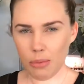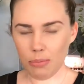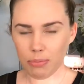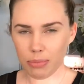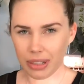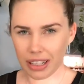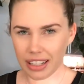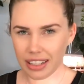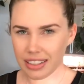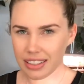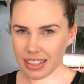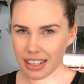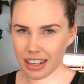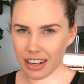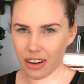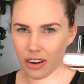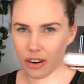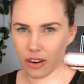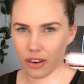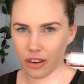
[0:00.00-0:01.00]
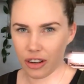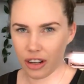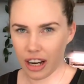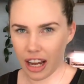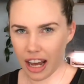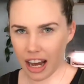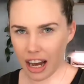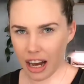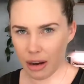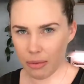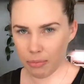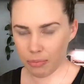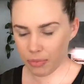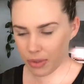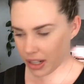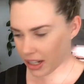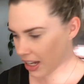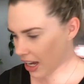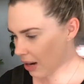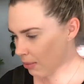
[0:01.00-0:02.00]
blender on
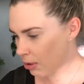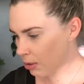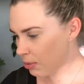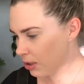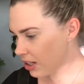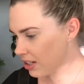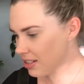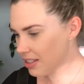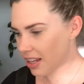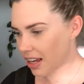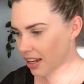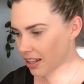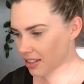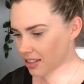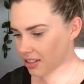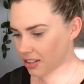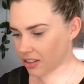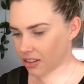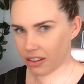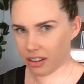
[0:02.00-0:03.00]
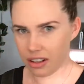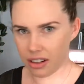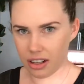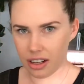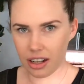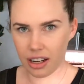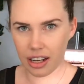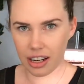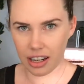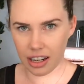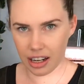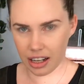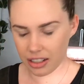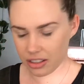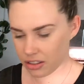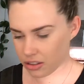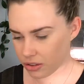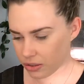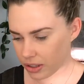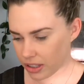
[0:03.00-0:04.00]
camera, because that is not a
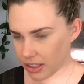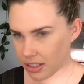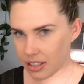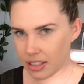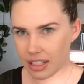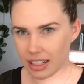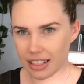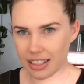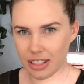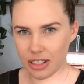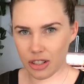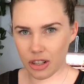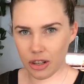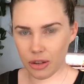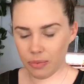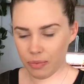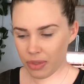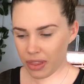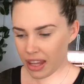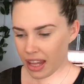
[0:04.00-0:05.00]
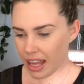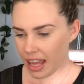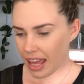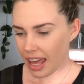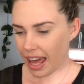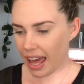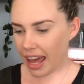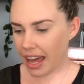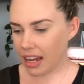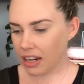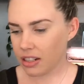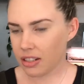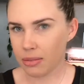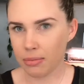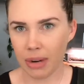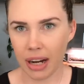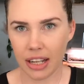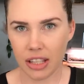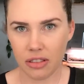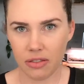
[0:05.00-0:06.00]
nice noise to listen to. And
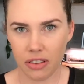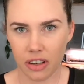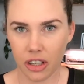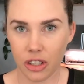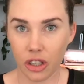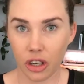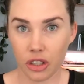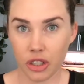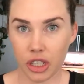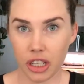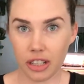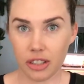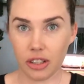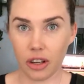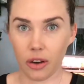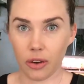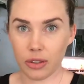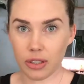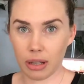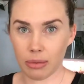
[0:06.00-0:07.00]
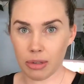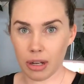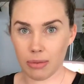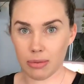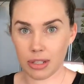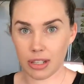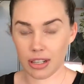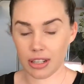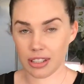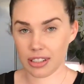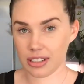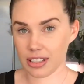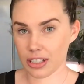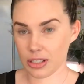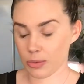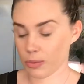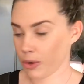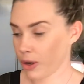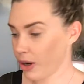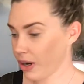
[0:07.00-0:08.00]
mine's very dodgy, so sometimes it
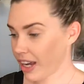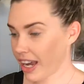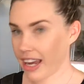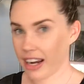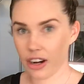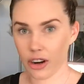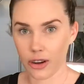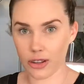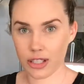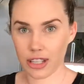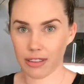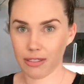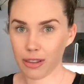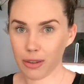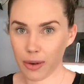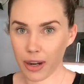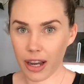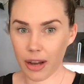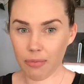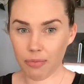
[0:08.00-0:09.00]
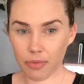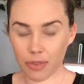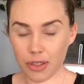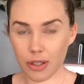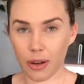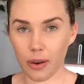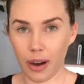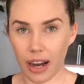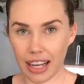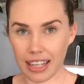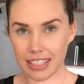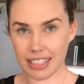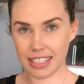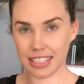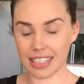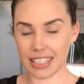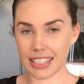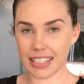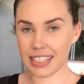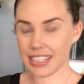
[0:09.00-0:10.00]
doesn't work and goes everywhere. So I
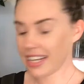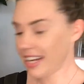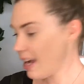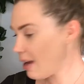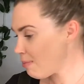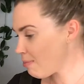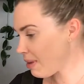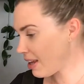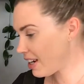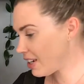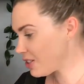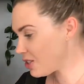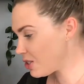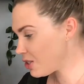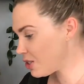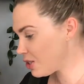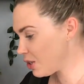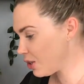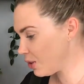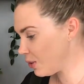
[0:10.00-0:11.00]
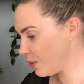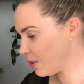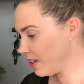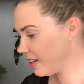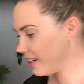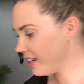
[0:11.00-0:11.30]
did manage to